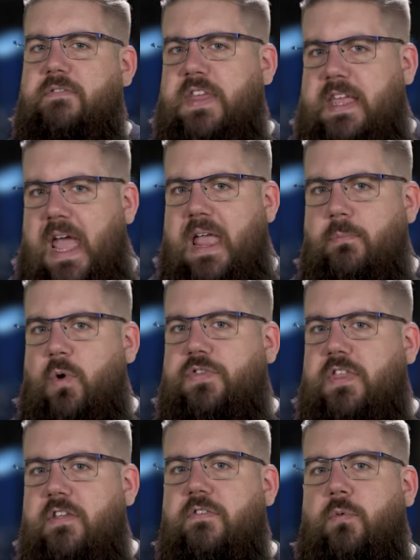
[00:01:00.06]
of the game
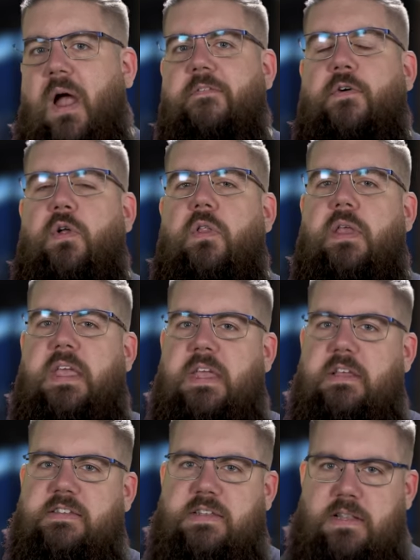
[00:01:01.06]
with this rifle
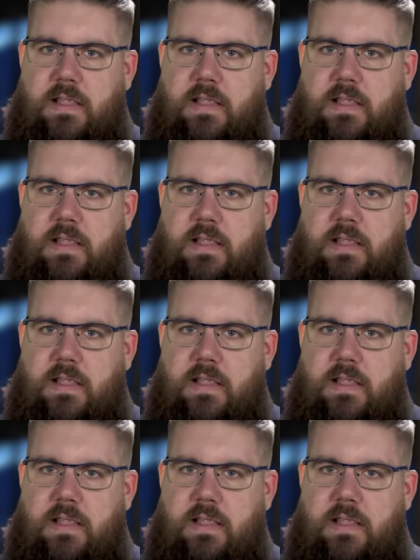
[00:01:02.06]
is